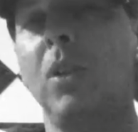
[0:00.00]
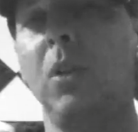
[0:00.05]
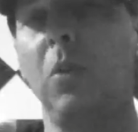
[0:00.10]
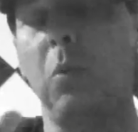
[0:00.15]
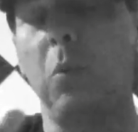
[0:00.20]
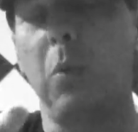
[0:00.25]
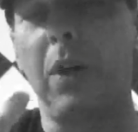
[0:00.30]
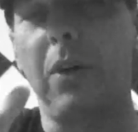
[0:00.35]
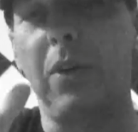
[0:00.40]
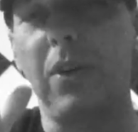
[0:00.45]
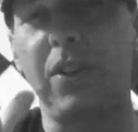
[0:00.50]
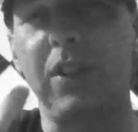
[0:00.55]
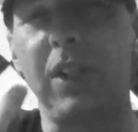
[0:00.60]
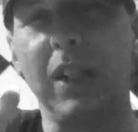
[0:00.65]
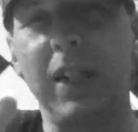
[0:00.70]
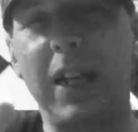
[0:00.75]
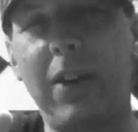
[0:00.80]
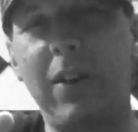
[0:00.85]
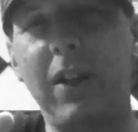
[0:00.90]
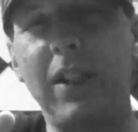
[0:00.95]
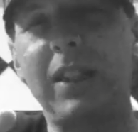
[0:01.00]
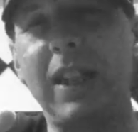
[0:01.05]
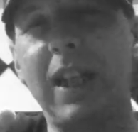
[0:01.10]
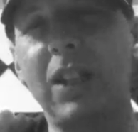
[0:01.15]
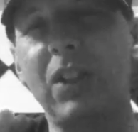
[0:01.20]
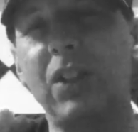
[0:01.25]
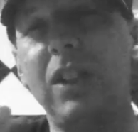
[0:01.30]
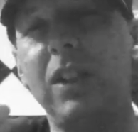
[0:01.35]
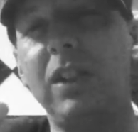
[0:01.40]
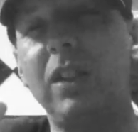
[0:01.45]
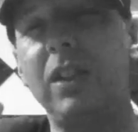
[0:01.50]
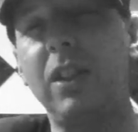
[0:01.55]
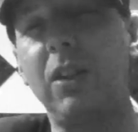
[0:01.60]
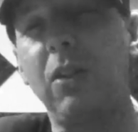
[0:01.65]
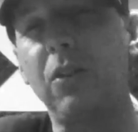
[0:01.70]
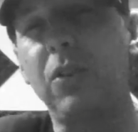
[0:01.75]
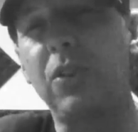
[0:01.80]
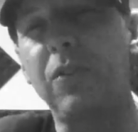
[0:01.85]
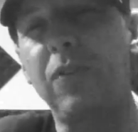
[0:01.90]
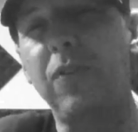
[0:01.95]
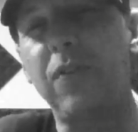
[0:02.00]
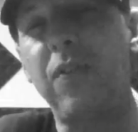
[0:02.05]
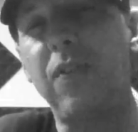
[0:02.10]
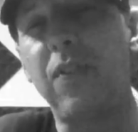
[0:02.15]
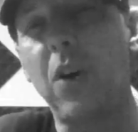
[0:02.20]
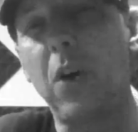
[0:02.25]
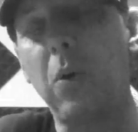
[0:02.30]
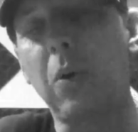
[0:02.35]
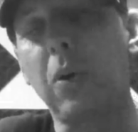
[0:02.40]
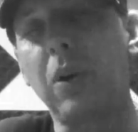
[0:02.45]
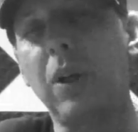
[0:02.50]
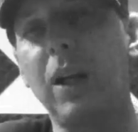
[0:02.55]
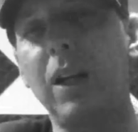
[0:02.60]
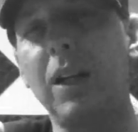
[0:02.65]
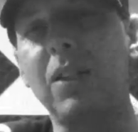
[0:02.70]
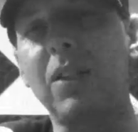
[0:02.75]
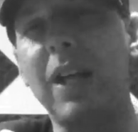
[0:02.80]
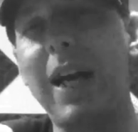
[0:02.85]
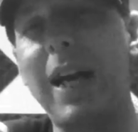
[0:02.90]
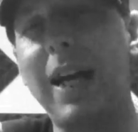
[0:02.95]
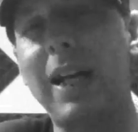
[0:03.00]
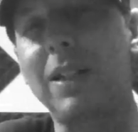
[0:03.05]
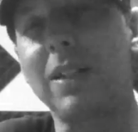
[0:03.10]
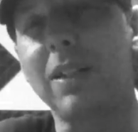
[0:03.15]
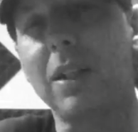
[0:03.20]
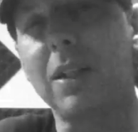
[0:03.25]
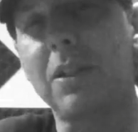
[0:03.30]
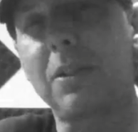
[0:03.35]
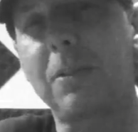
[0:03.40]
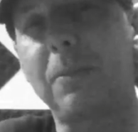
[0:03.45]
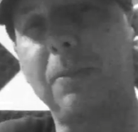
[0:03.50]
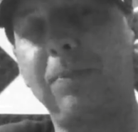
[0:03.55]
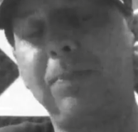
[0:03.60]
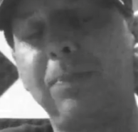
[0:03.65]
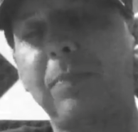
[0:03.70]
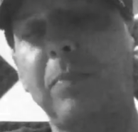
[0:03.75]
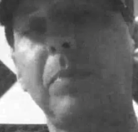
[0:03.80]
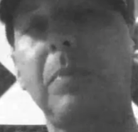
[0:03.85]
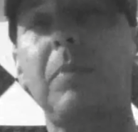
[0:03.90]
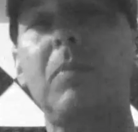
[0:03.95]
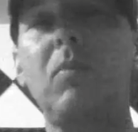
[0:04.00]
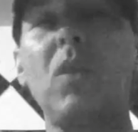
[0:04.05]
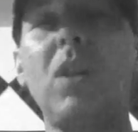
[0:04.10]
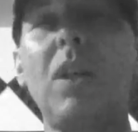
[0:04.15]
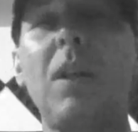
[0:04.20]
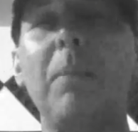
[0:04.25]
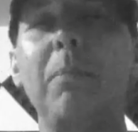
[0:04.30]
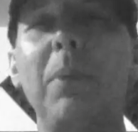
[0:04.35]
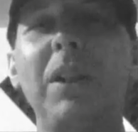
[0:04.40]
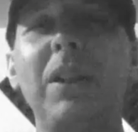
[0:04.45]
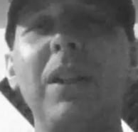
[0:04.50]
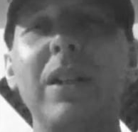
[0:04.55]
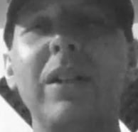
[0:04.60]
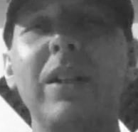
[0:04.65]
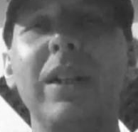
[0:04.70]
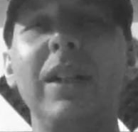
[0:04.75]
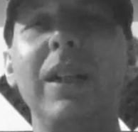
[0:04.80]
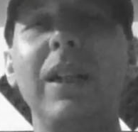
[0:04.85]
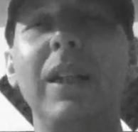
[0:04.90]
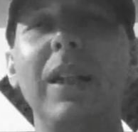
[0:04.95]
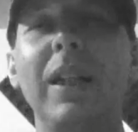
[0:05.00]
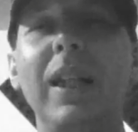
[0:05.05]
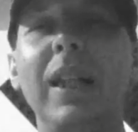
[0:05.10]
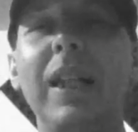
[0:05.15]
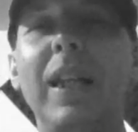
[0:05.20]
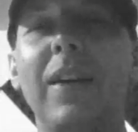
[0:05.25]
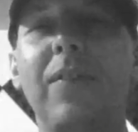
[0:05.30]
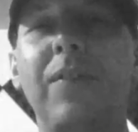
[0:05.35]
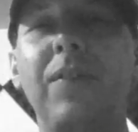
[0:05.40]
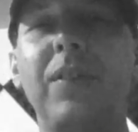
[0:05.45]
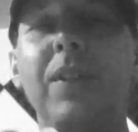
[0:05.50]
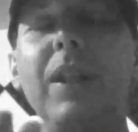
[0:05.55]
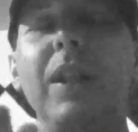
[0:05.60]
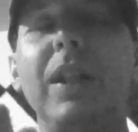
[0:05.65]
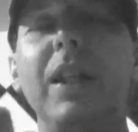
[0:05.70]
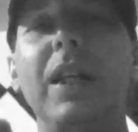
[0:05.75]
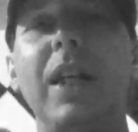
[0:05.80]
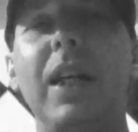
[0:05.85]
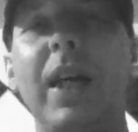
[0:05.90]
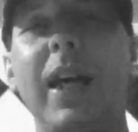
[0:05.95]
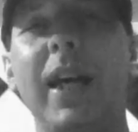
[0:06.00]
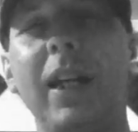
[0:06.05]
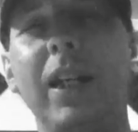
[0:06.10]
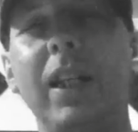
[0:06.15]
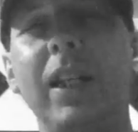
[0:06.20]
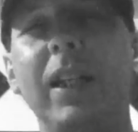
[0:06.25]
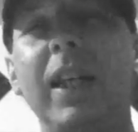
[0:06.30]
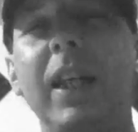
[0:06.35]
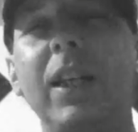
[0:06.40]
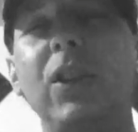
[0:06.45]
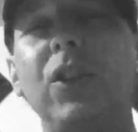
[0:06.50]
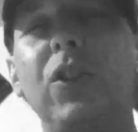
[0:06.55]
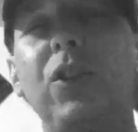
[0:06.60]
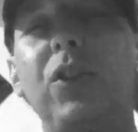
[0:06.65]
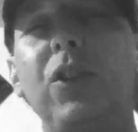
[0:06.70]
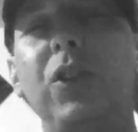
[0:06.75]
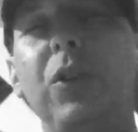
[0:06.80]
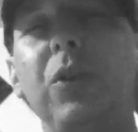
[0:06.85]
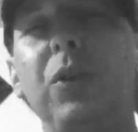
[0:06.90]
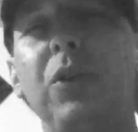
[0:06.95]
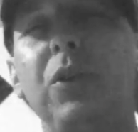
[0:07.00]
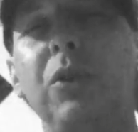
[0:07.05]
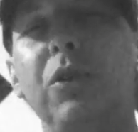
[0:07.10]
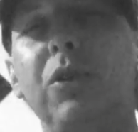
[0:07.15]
whereas the larynx actually tilts forward on its axis, but doesn't lift. And it gets you to